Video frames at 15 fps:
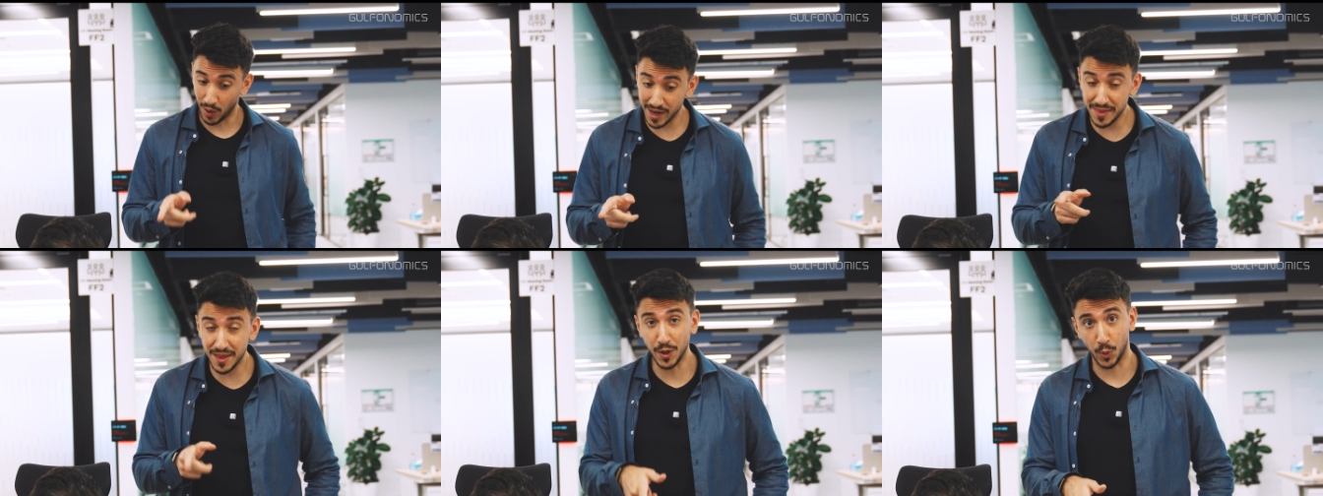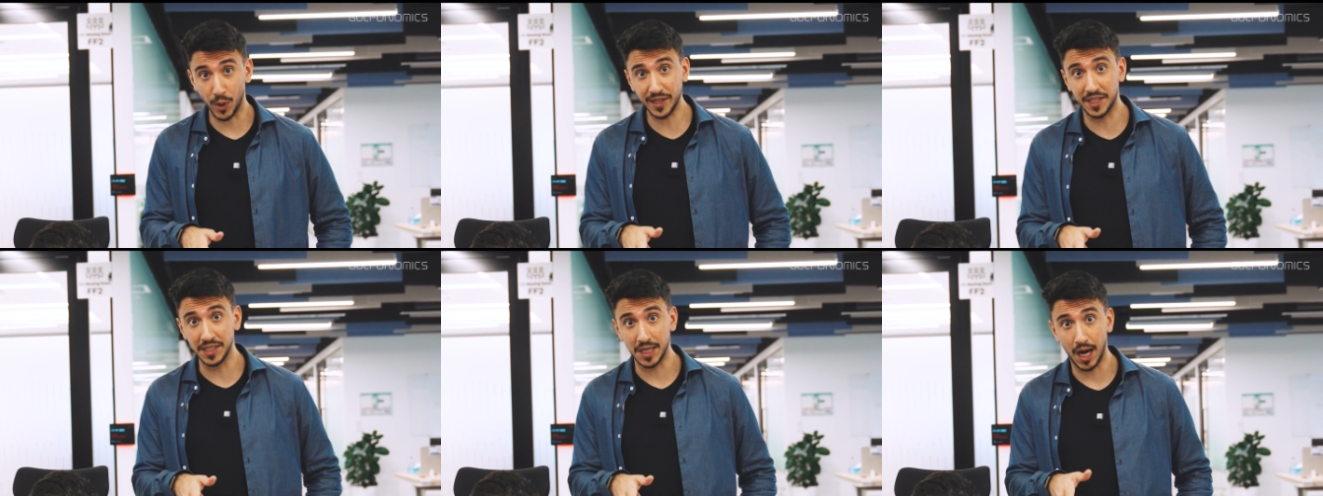What are they
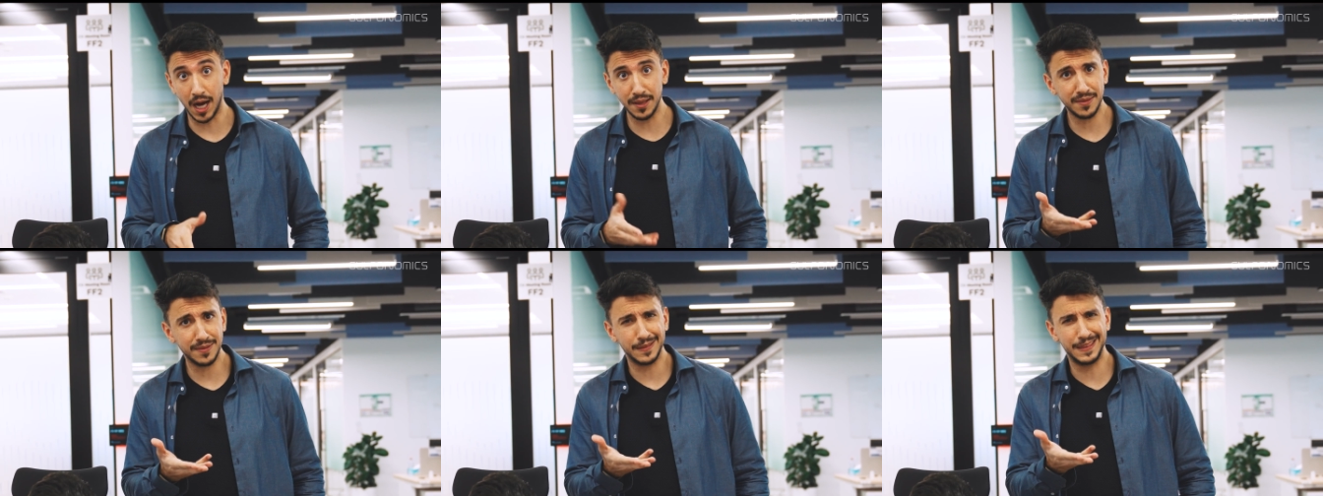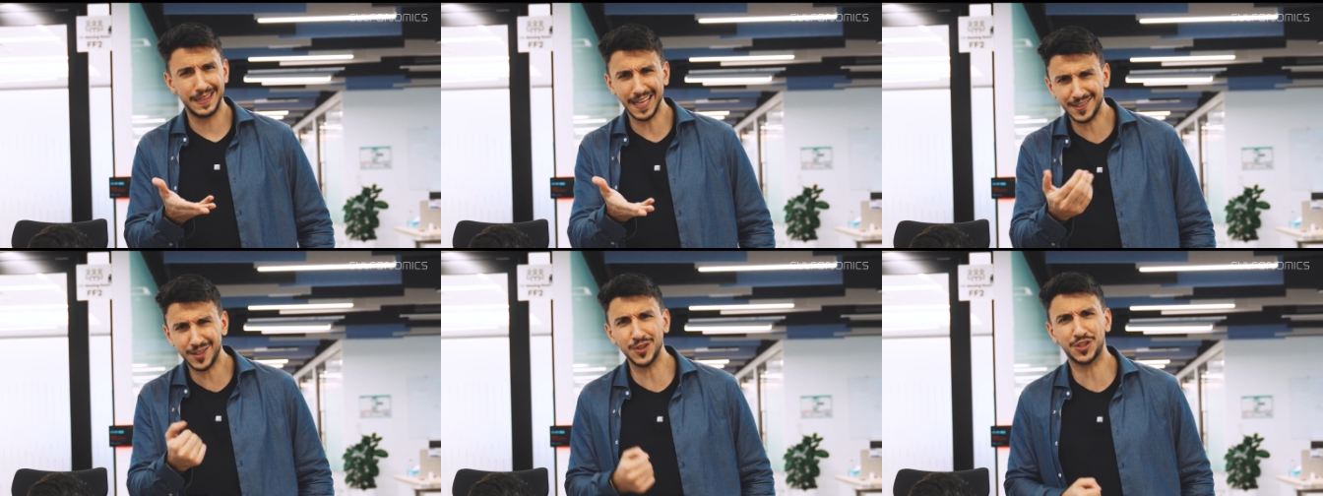working on
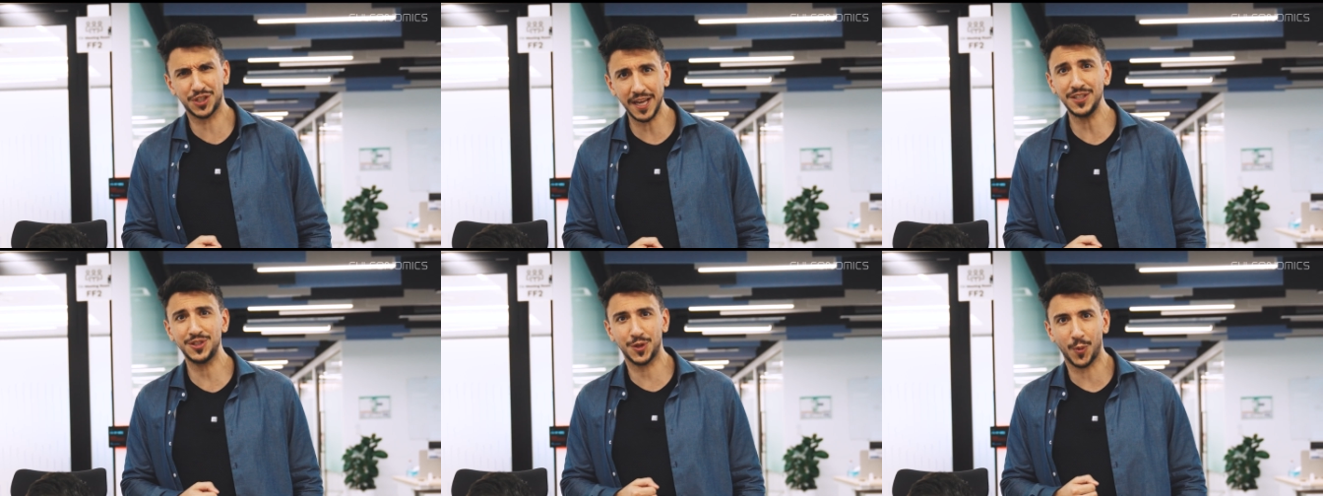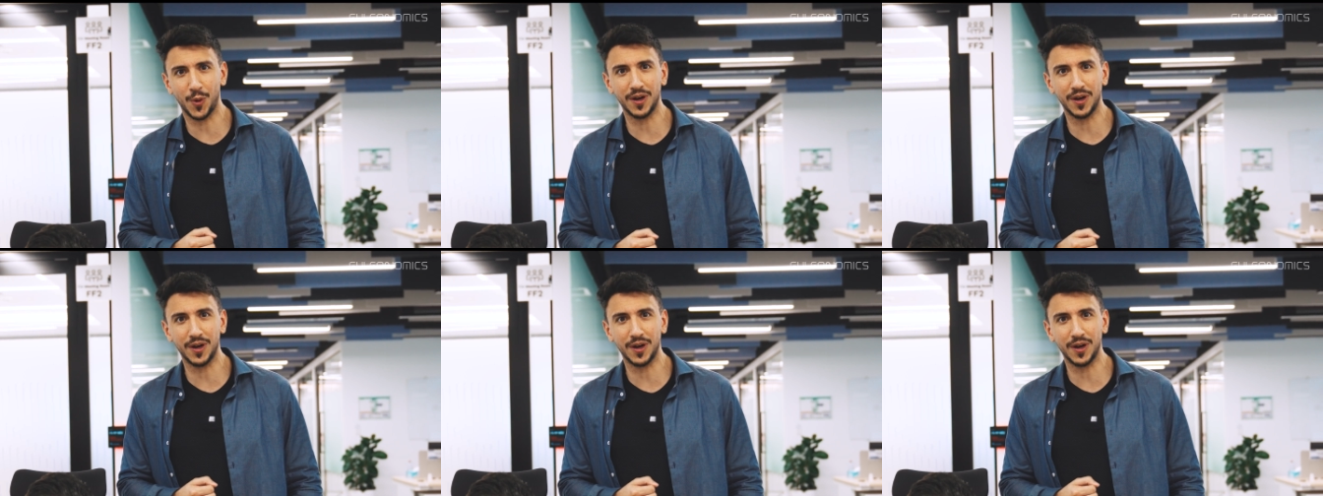that could change the